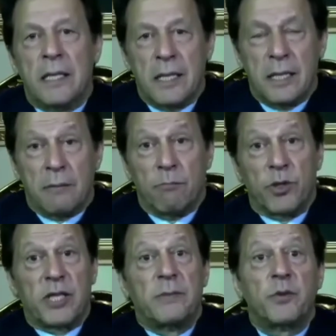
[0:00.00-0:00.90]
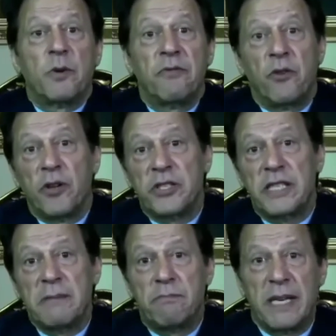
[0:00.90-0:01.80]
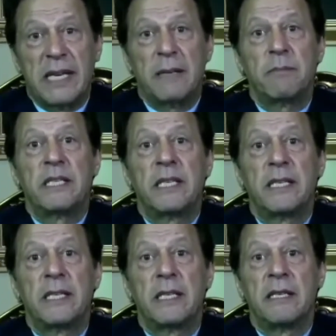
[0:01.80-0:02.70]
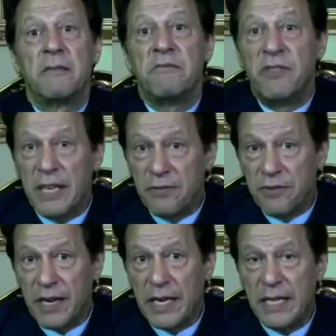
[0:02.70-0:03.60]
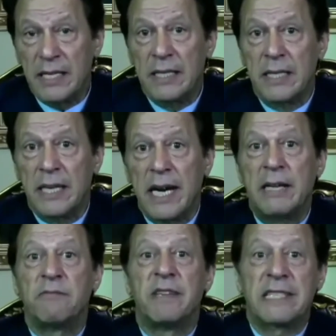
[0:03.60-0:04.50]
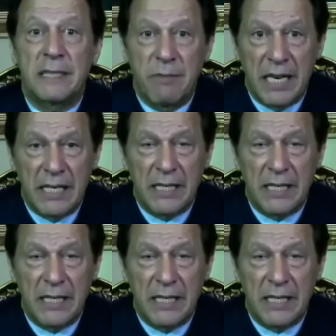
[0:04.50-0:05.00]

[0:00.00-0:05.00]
Muslims were falsely blamed, vilified, and victimized